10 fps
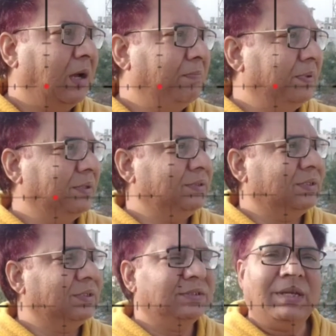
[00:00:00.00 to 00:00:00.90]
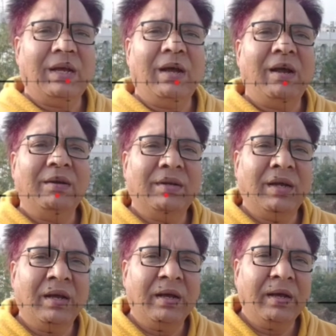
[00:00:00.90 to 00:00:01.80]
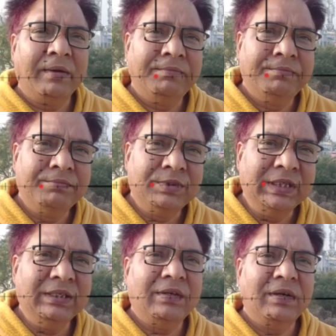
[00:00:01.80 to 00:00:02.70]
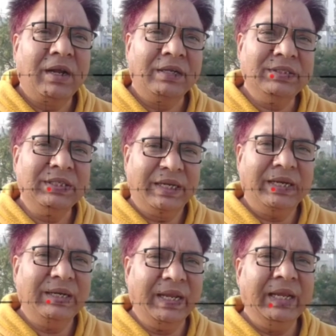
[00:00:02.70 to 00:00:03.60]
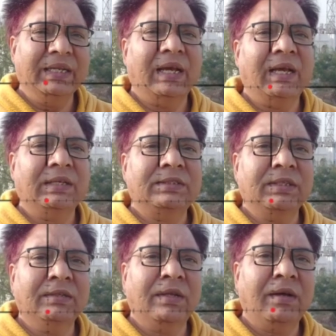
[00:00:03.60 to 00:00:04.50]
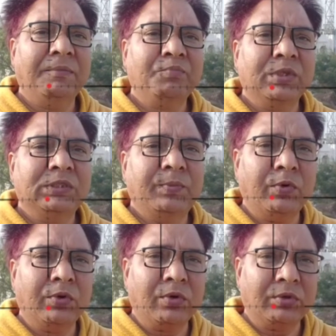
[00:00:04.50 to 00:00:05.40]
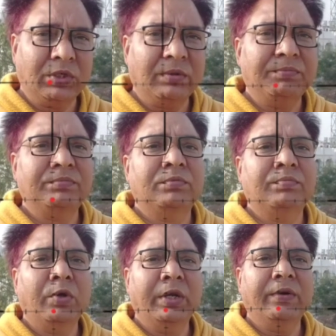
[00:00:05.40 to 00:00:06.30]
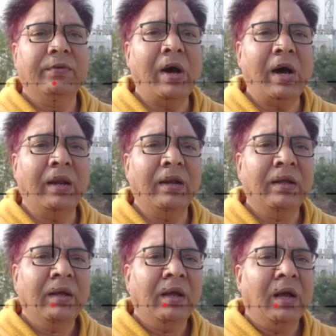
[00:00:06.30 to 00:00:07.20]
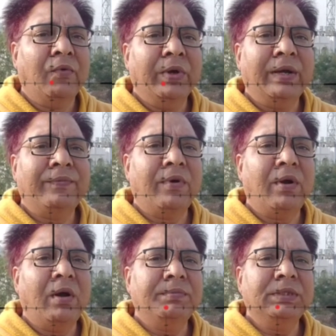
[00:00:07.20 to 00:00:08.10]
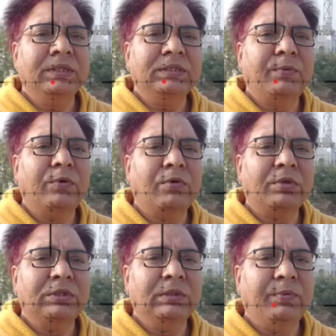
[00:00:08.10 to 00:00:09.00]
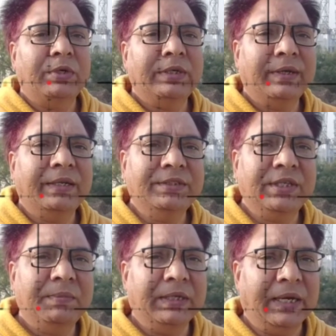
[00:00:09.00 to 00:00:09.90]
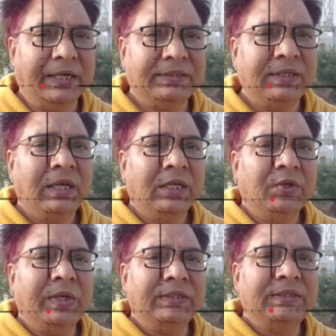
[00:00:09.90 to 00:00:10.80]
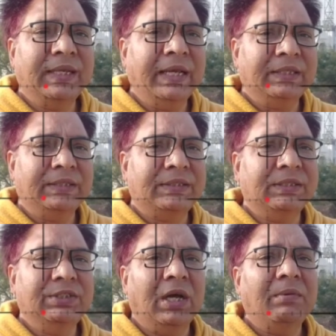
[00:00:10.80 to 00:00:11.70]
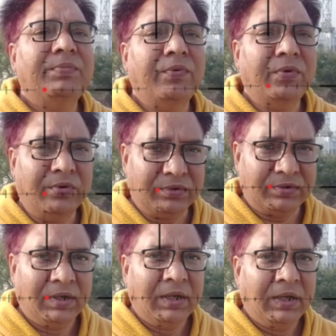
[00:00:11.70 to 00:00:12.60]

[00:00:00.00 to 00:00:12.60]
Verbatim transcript: Apertures uh, are uh, thin unthickened areas in the spore or the pollen wall where from the spore or the pollen grain germinates. You can say it is the germ pore.